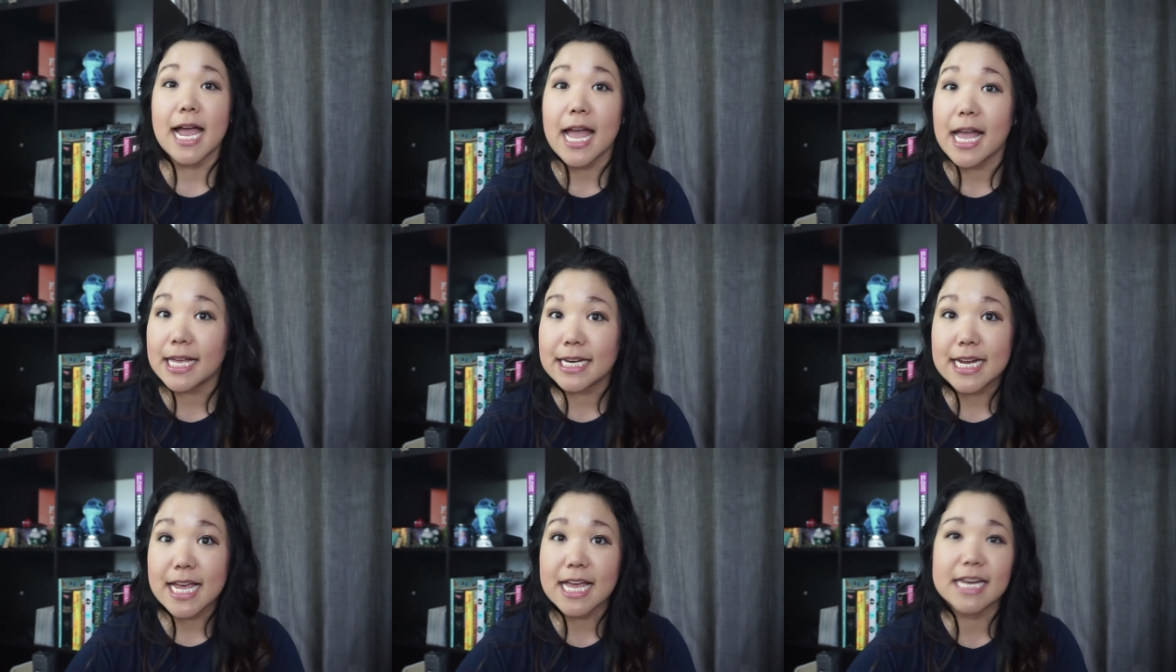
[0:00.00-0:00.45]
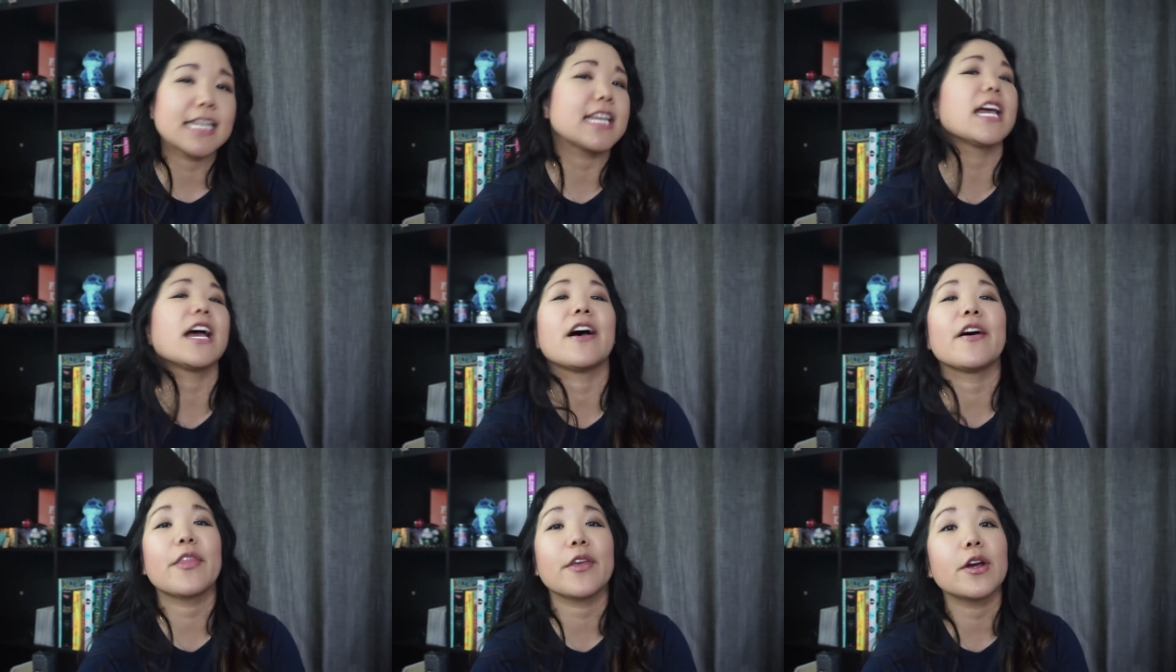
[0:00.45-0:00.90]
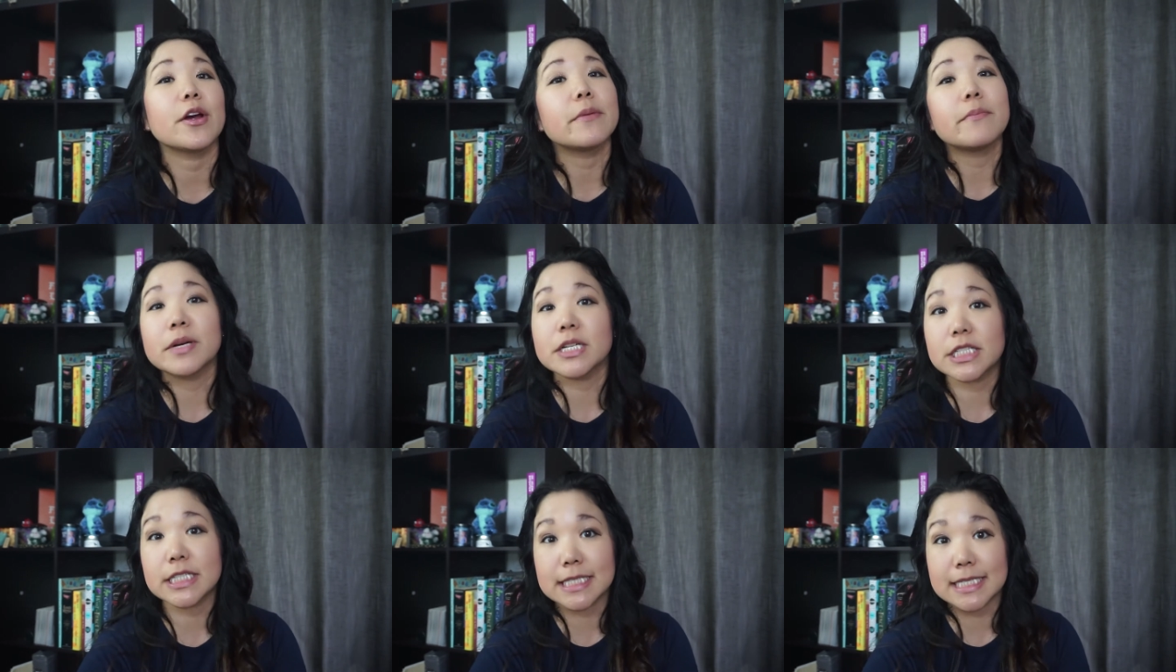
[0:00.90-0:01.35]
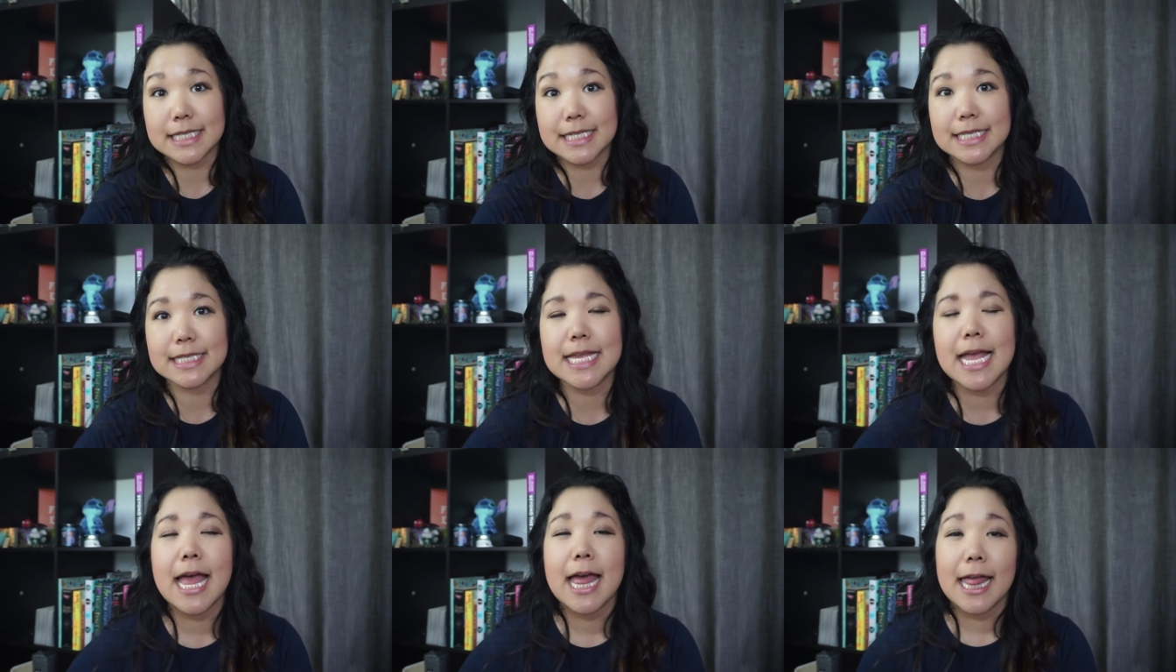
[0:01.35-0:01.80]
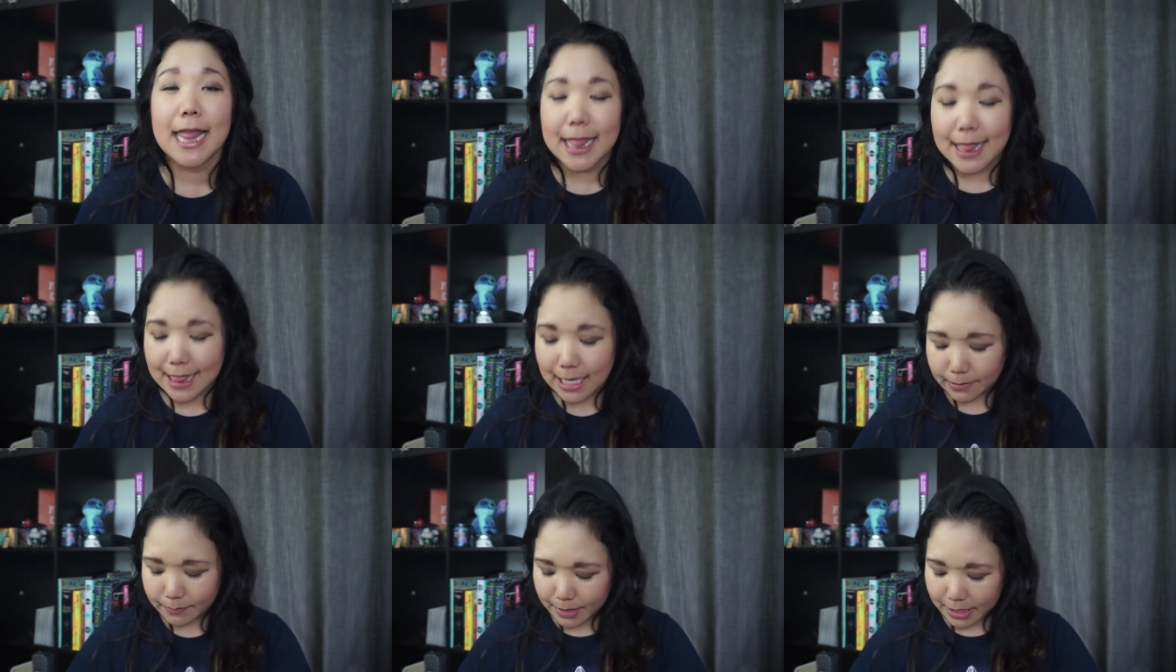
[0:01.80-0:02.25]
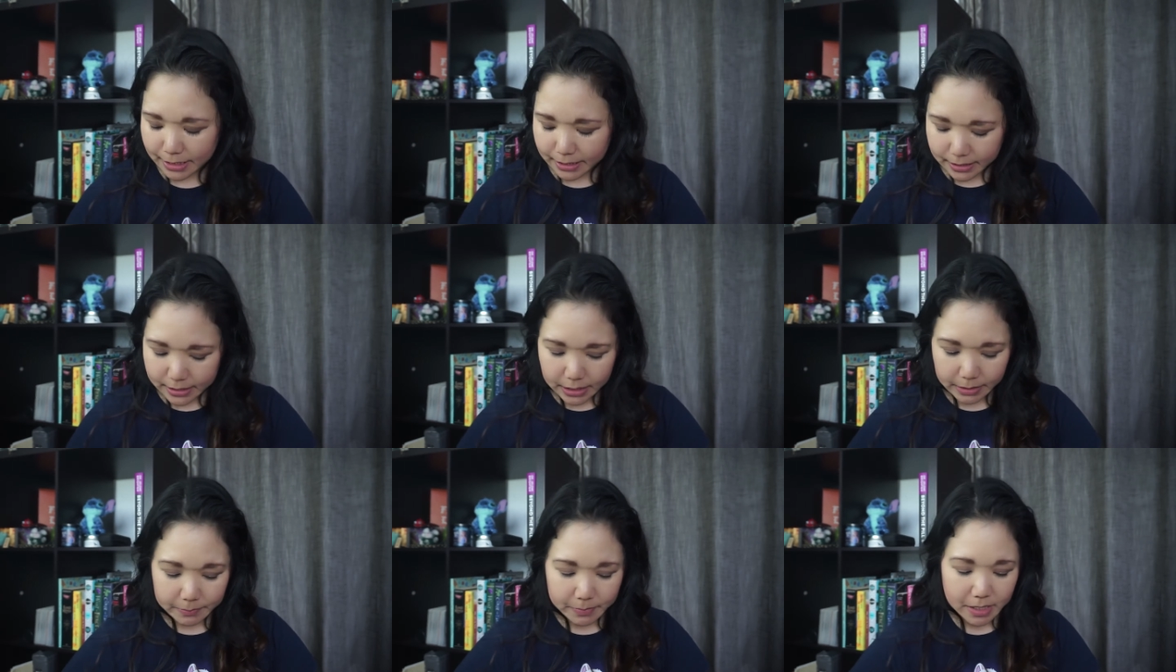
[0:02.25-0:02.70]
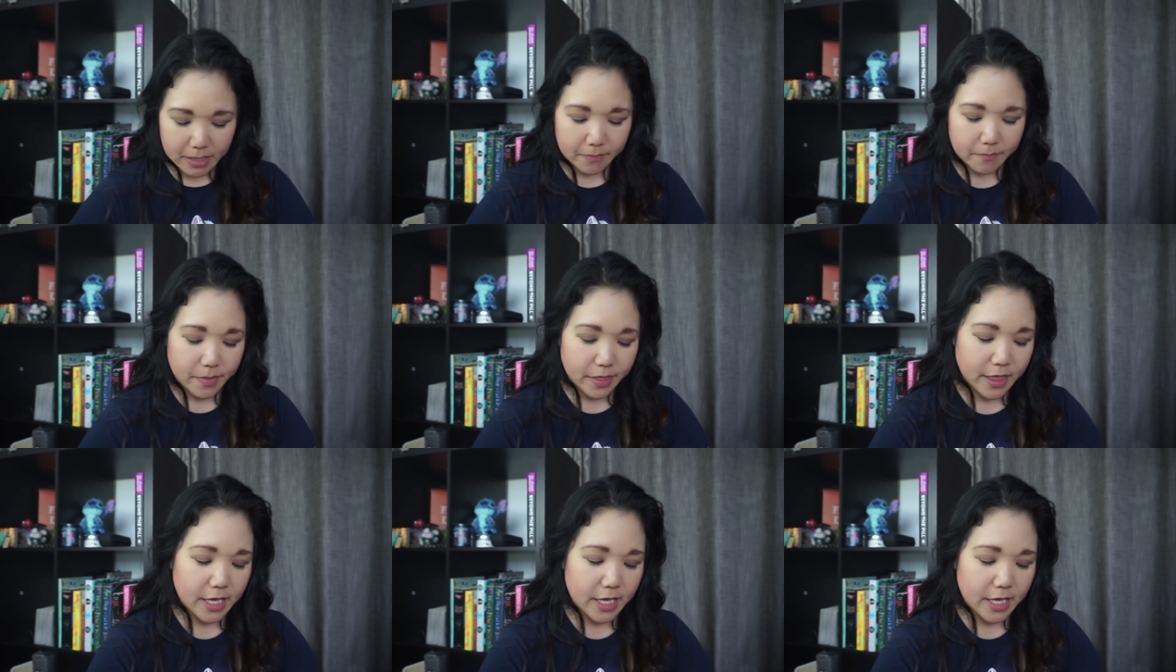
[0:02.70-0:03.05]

and any other emergencies that might come up.